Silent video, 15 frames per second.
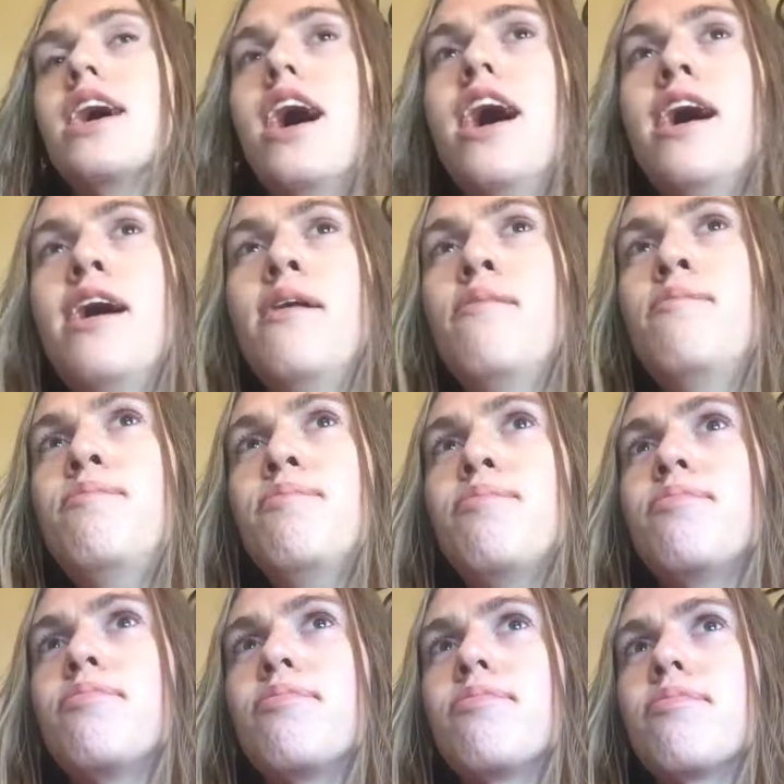
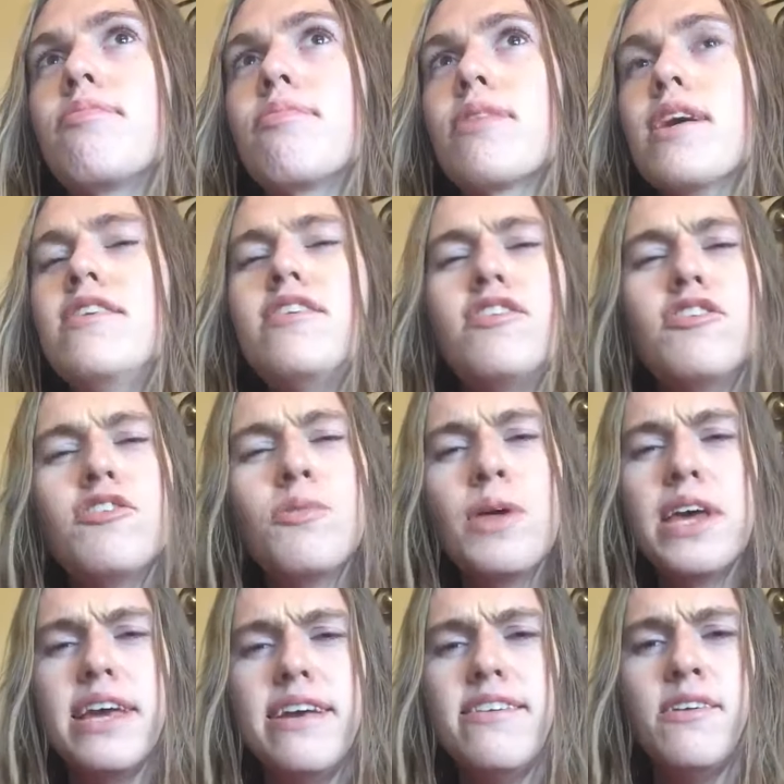because it's just
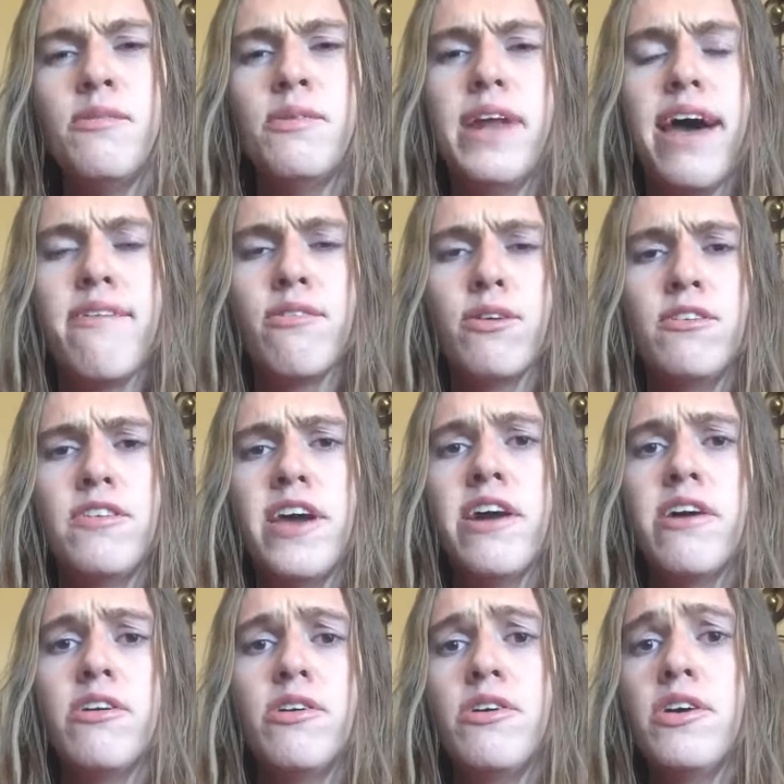really easy when everyone's
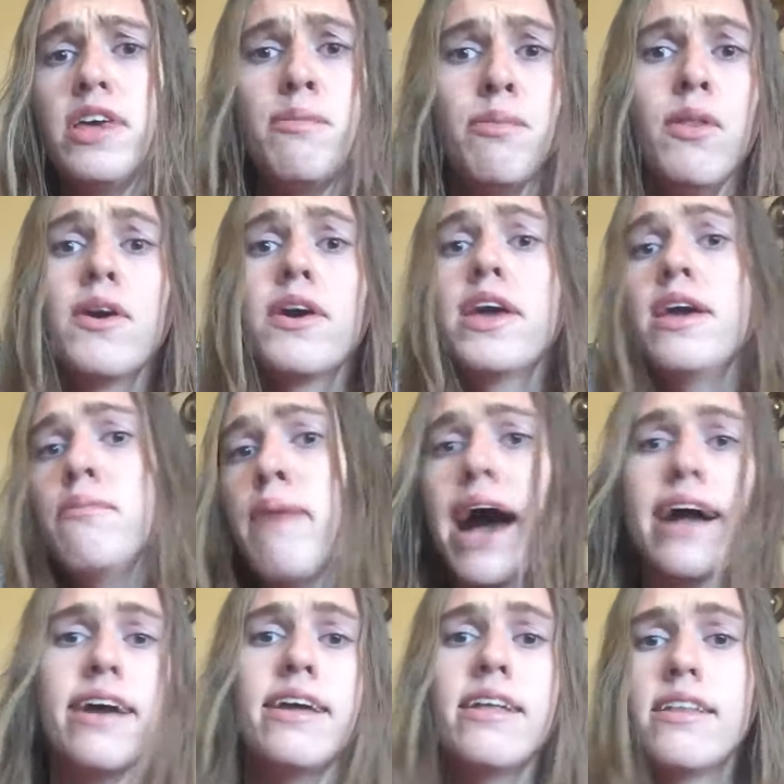there and you can keep looking
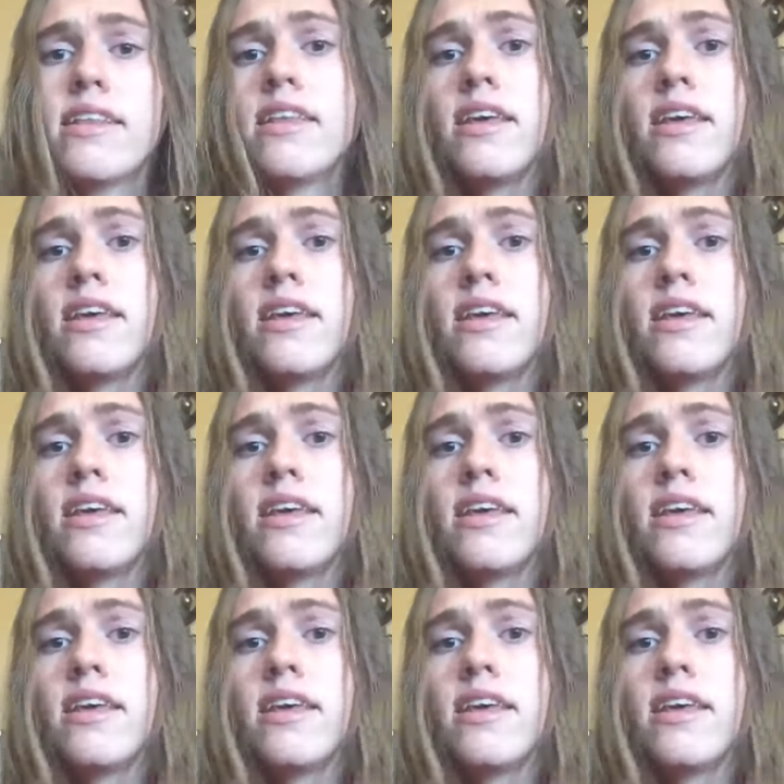back at